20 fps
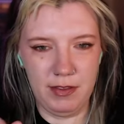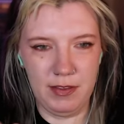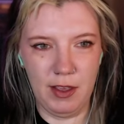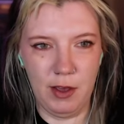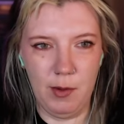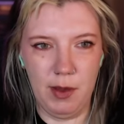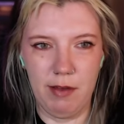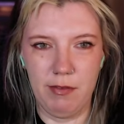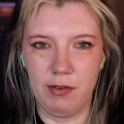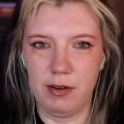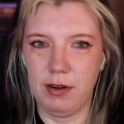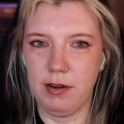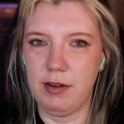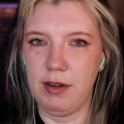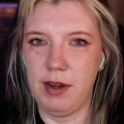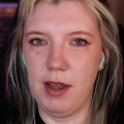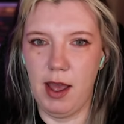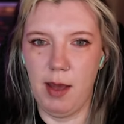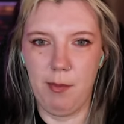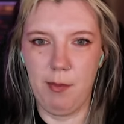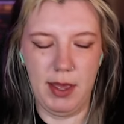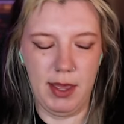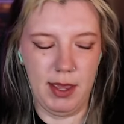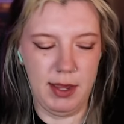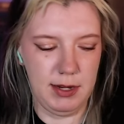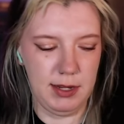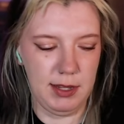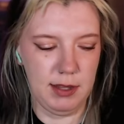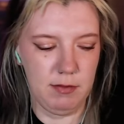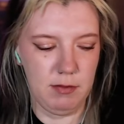however, not my
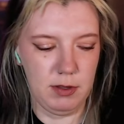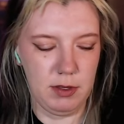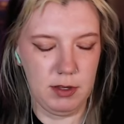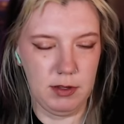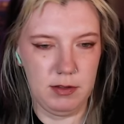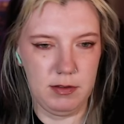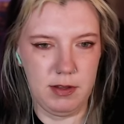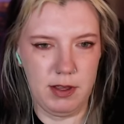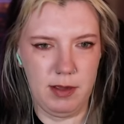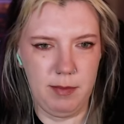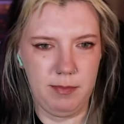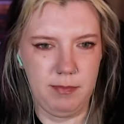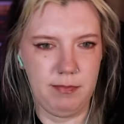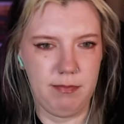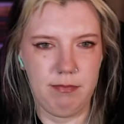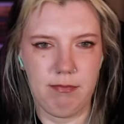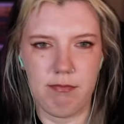idea of a good time.